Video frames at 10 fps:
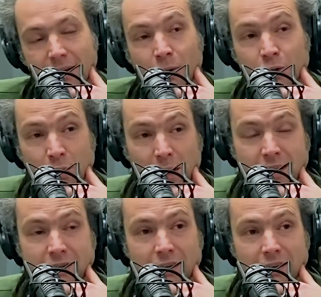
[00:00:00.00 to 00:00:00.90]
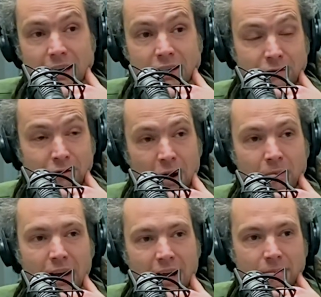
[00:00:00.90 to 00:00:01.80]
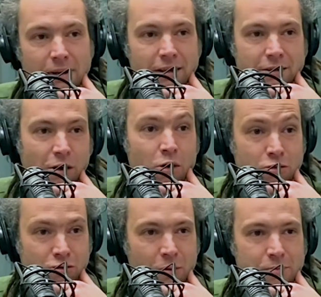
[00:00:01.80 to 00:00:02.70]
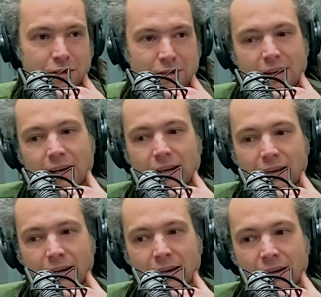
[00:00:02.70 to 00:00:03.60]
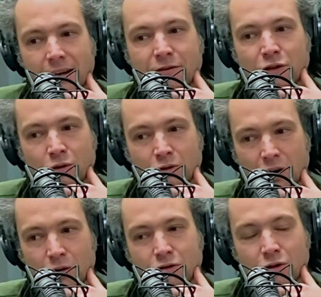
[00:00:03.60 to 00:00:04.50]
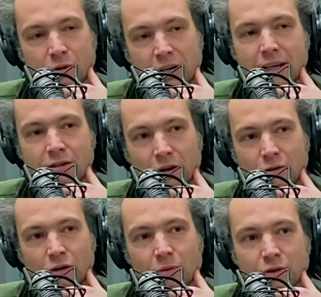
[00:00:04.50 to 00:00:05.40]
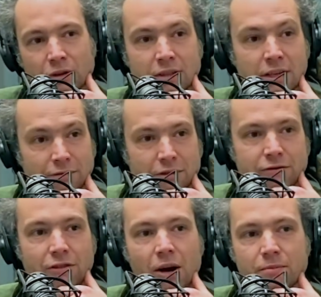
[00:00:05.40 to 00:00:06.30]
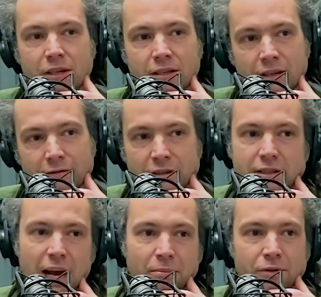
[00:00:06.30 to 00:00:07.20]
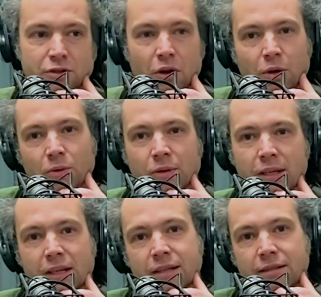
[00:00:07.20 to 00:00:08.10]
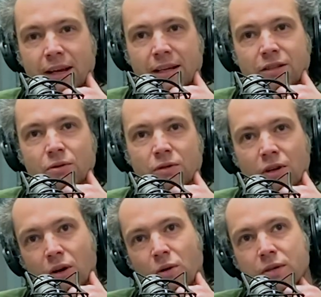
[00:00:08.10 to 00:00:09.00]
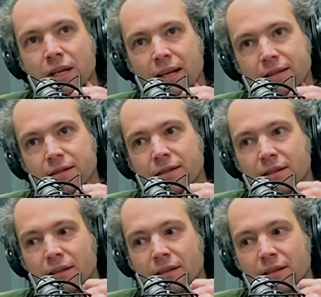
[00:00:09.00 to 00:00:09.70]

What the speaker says: also as a farmer, I grow crops. If you grow crops, and I grow crops on different farms in different type of soil, then you know that